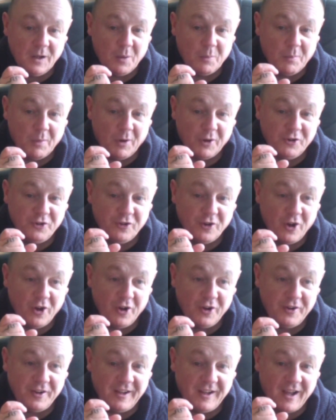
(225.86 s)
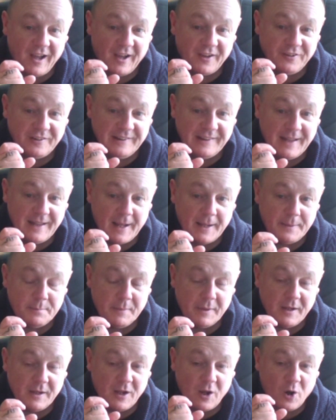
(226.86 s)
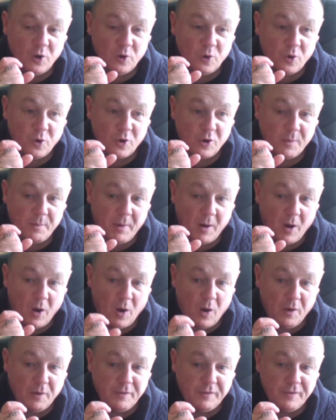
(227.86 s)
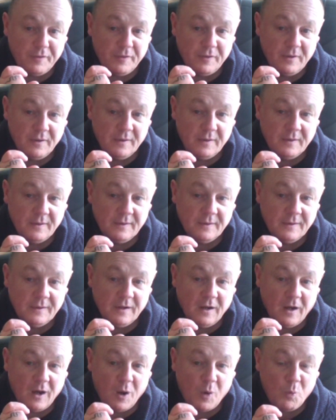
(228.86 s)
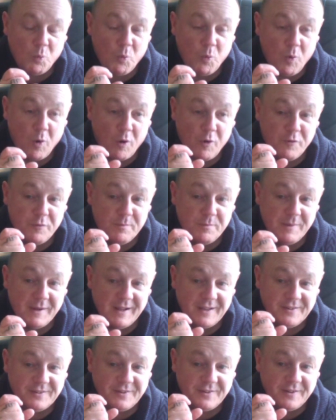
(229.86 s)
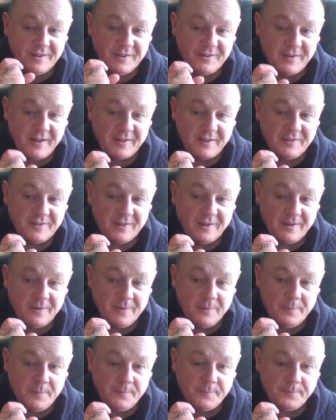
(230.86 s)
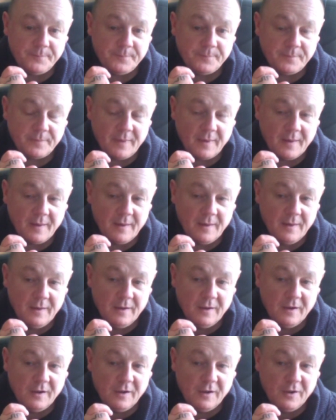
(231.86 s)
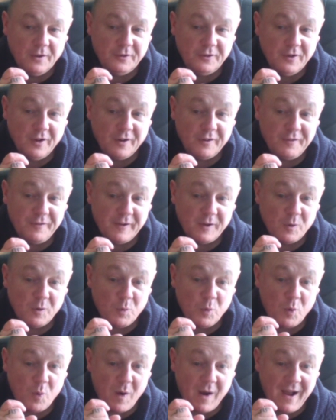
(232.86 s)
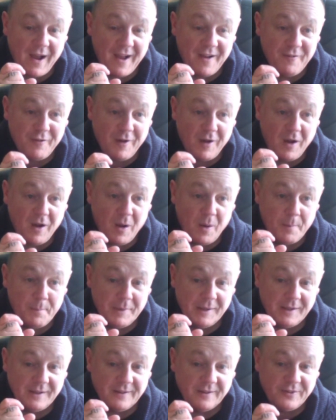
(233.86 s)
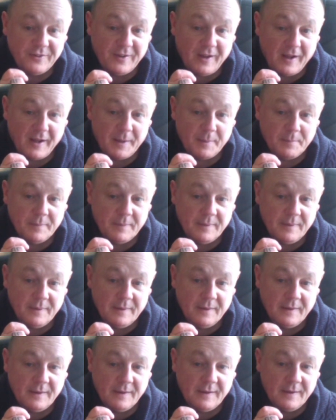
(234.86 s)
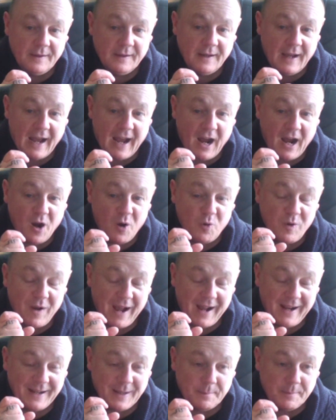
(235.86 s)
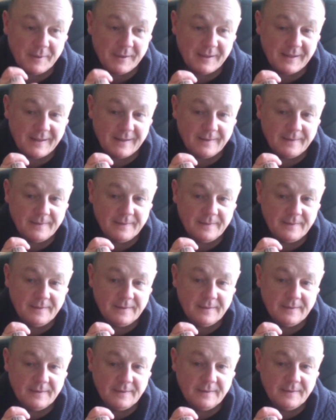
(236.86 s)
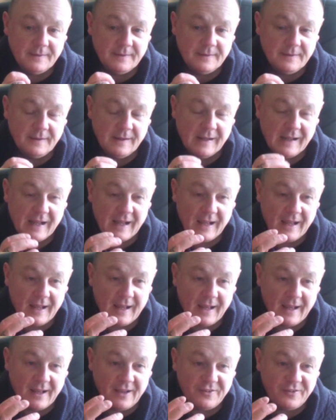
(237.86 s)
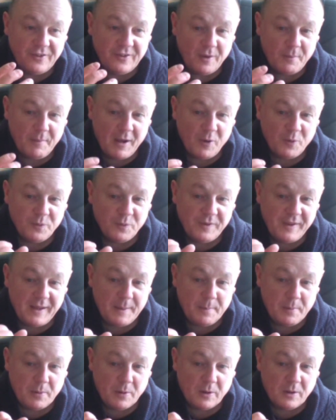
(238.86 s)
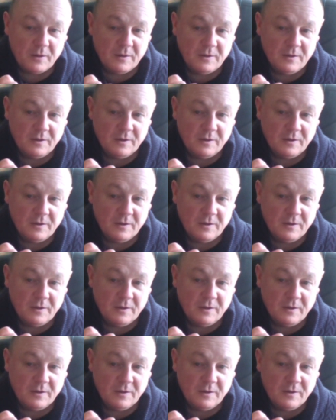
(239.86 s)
My journey has led me along a path and wove me into the center. Nothing will ever be the same. How can it be? It's somehow deeper,